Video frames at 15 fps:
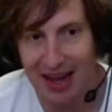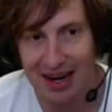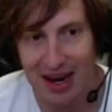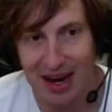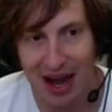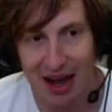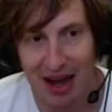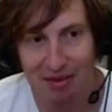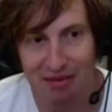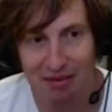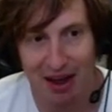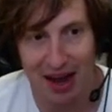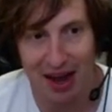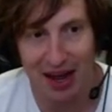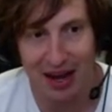and
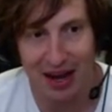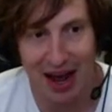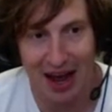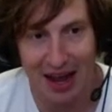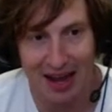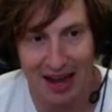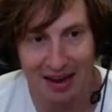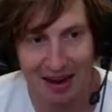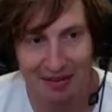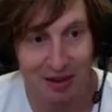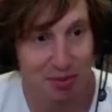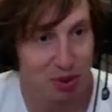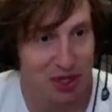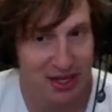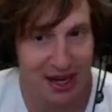I
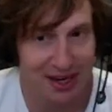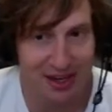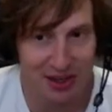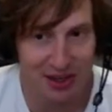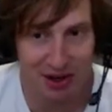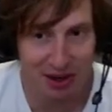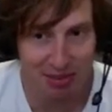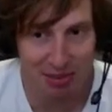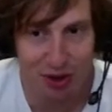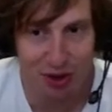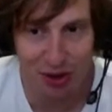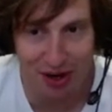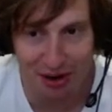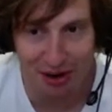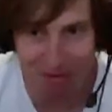have to pretend as though
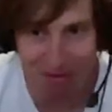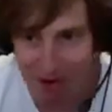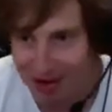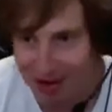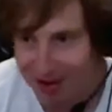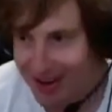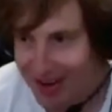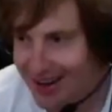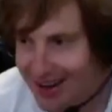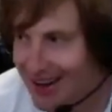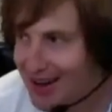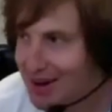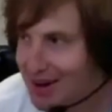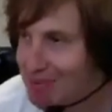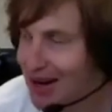I'm totally fine with it,
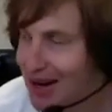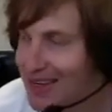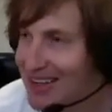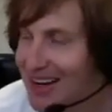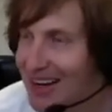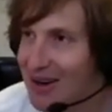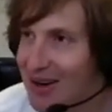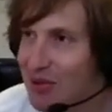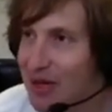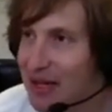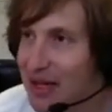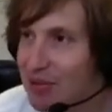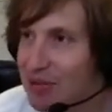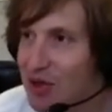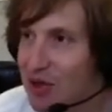but
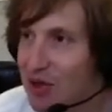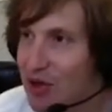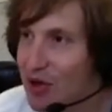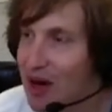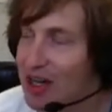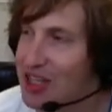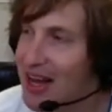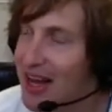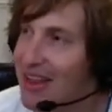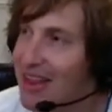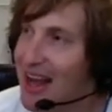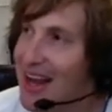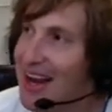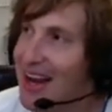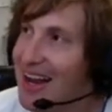really I'm so crushed.
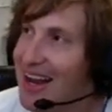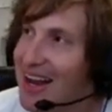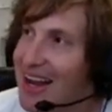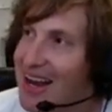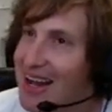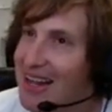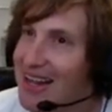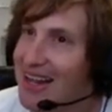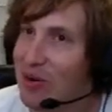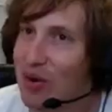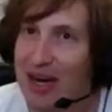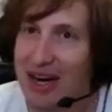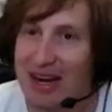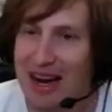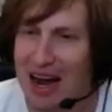And that, like,
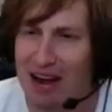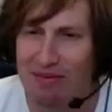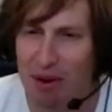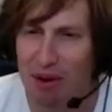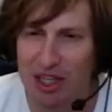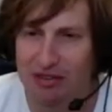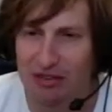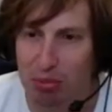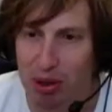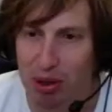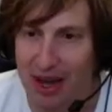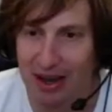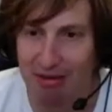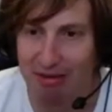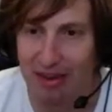we didn't have much of a
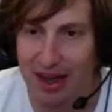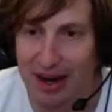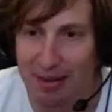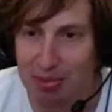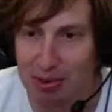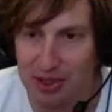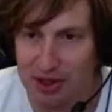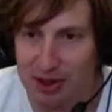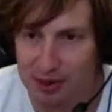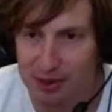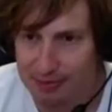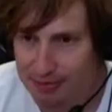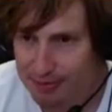plan for that episode.